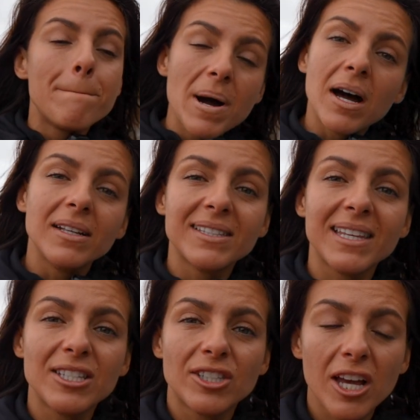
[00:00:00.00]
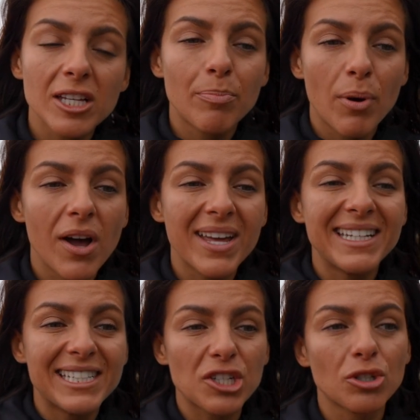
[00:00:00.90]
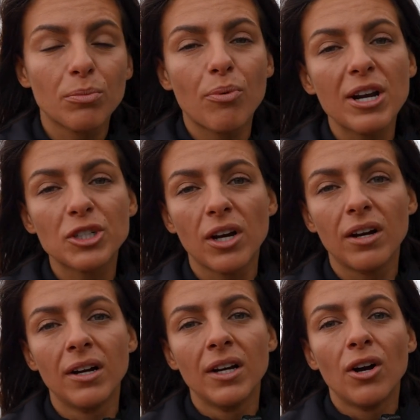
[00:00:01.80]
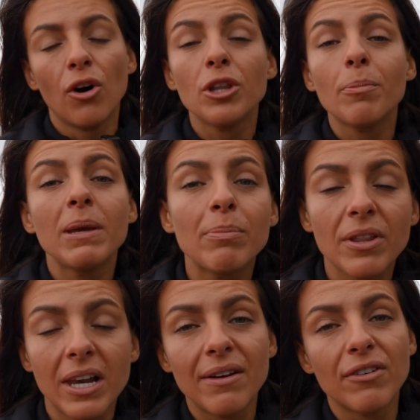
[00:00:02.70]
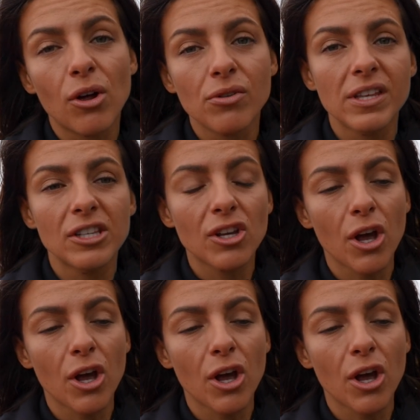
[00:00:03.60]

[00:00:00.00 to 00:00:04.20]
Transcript: But this does put an additional pressure on the people that live along these